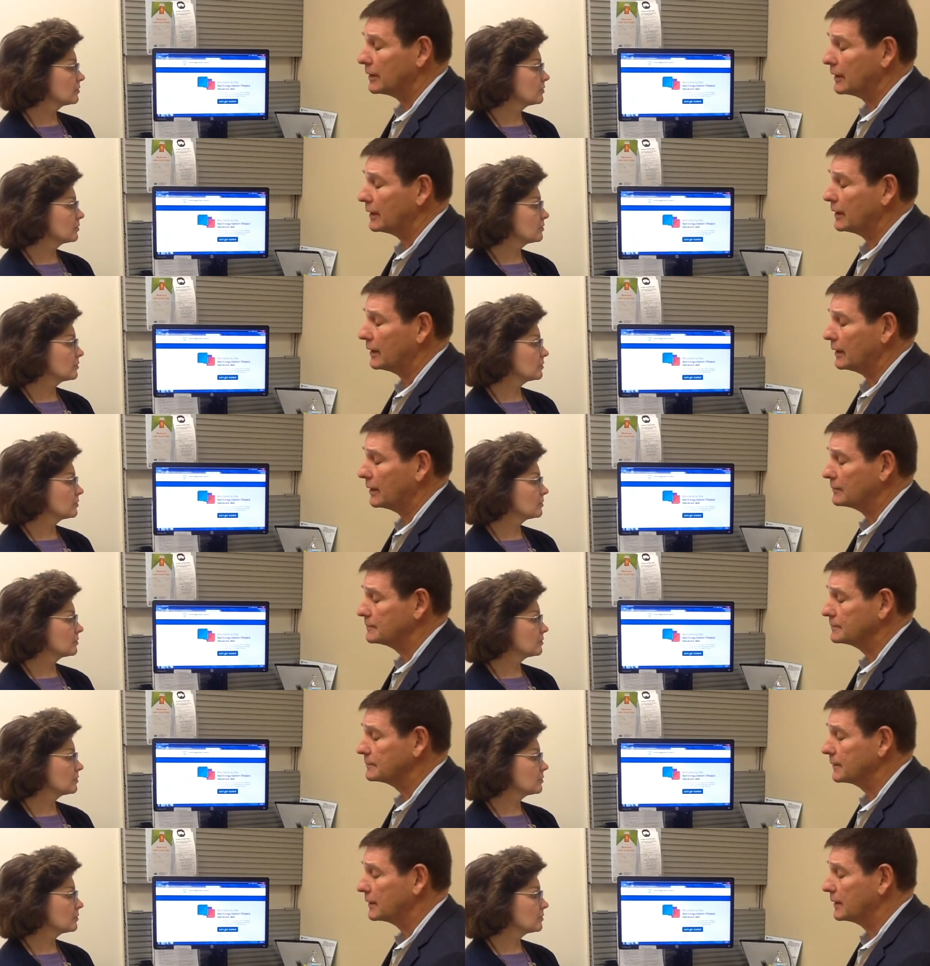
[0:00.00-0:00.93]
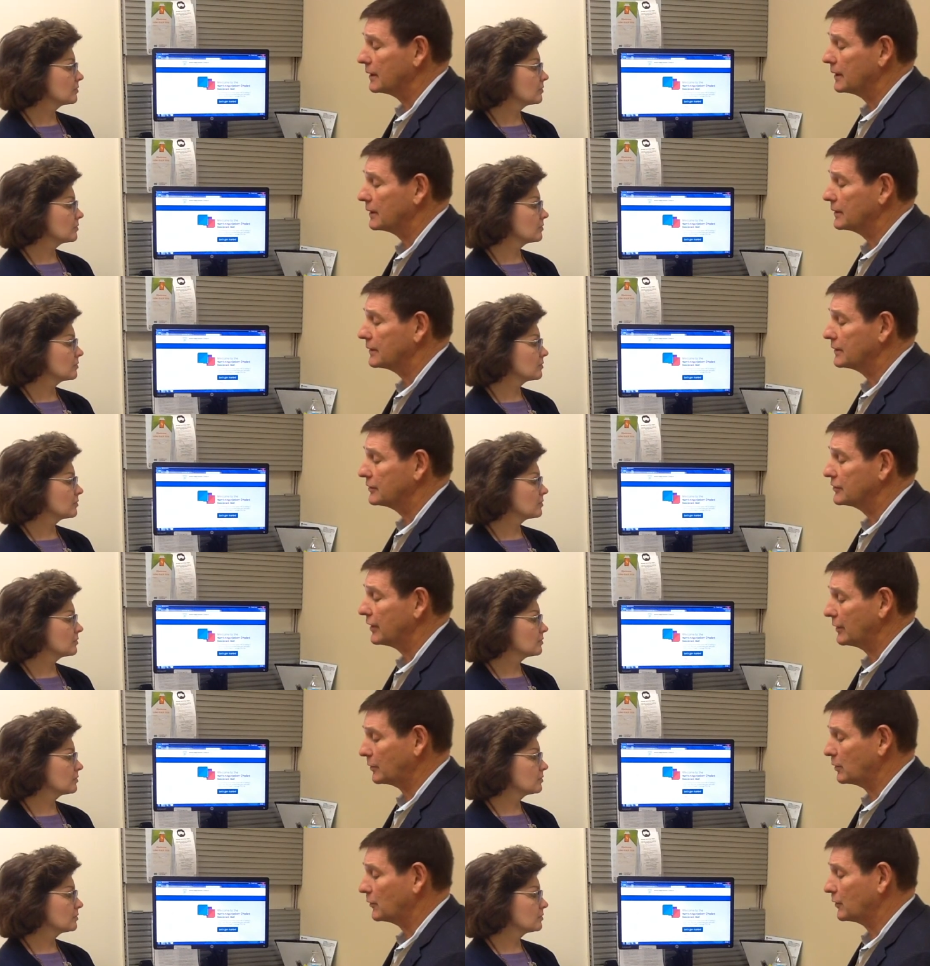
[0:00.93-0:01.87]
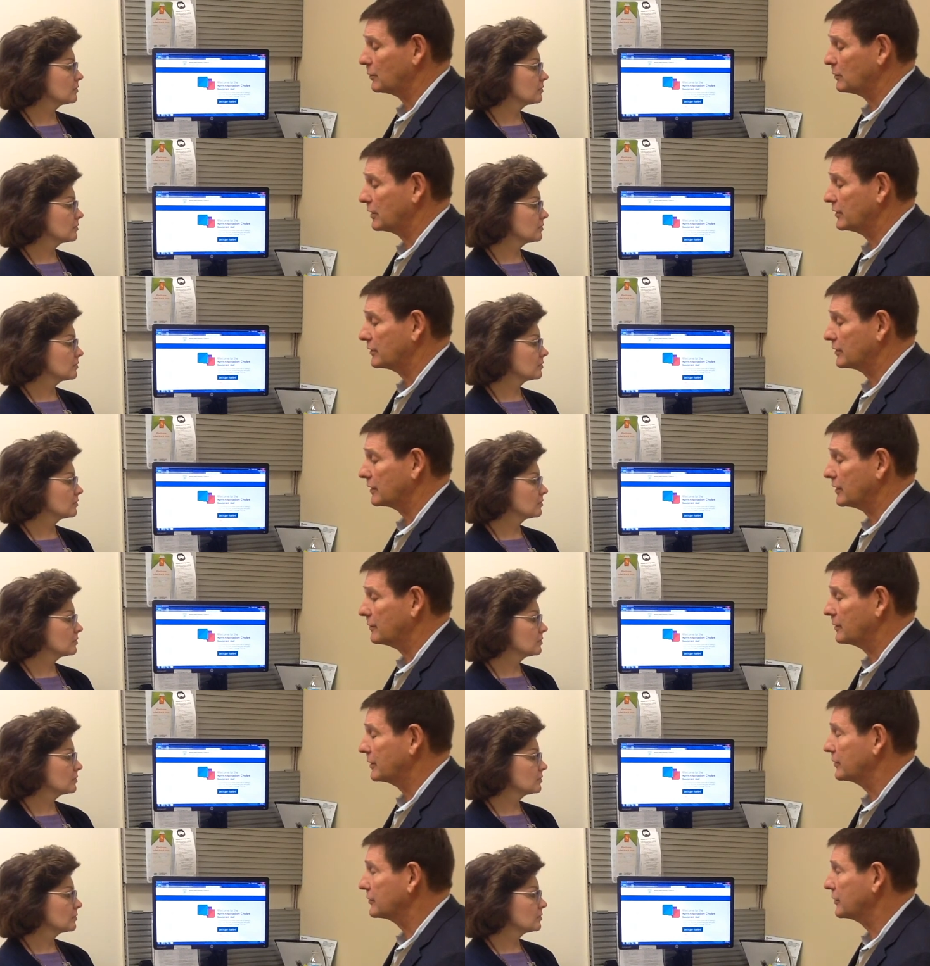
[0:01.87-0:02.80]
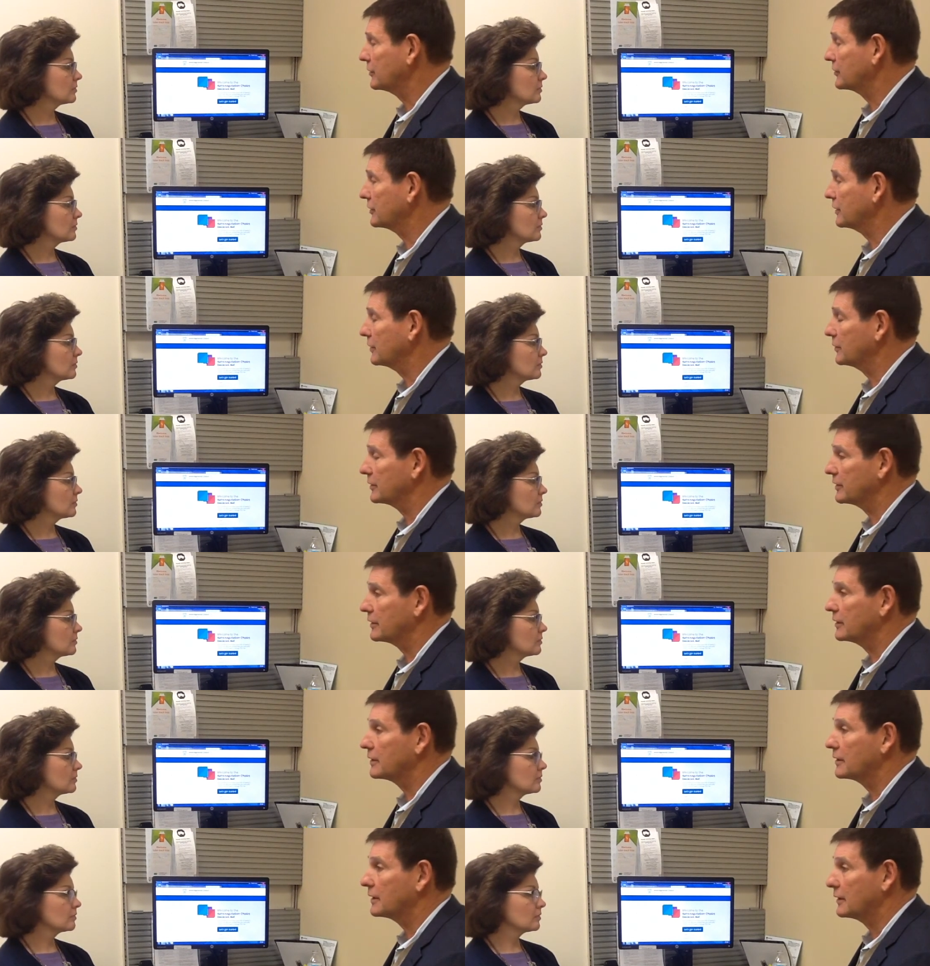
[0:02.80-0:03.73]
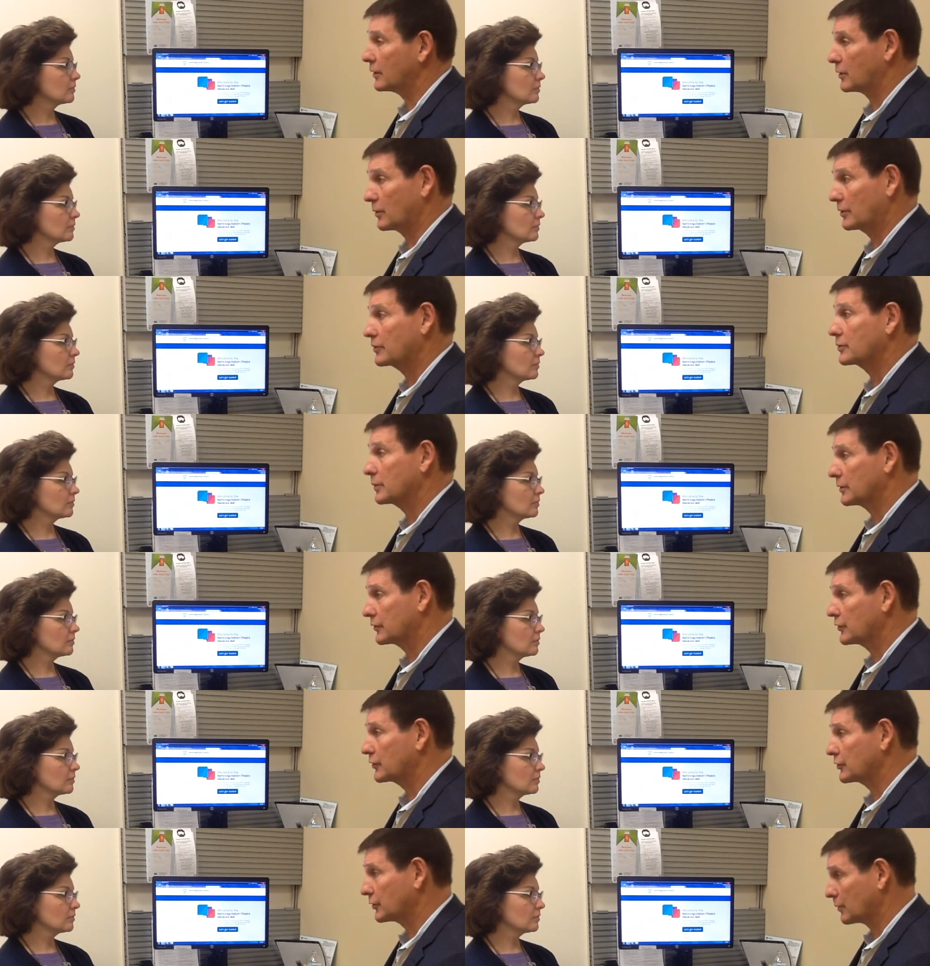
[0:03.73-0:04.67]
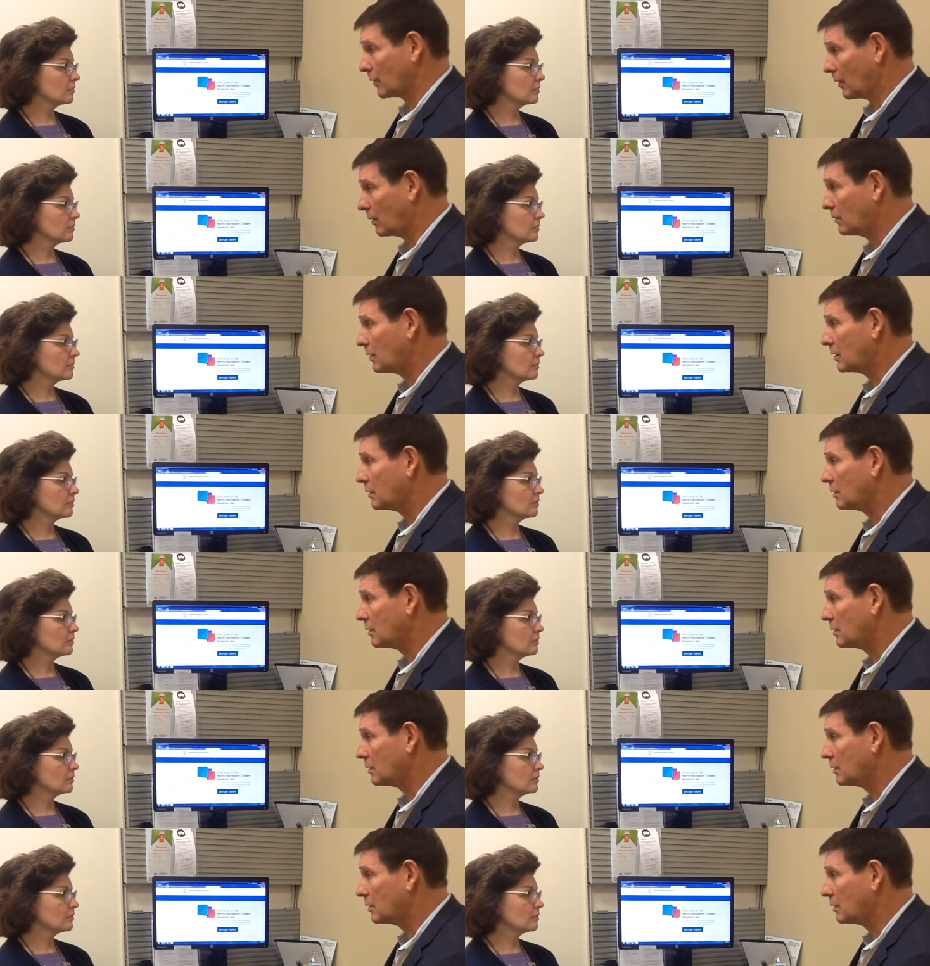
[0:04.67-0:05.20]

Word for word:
Speaker 1: uh, um, uh, this atrial fibrillation can be associated with an increased risk for stroke.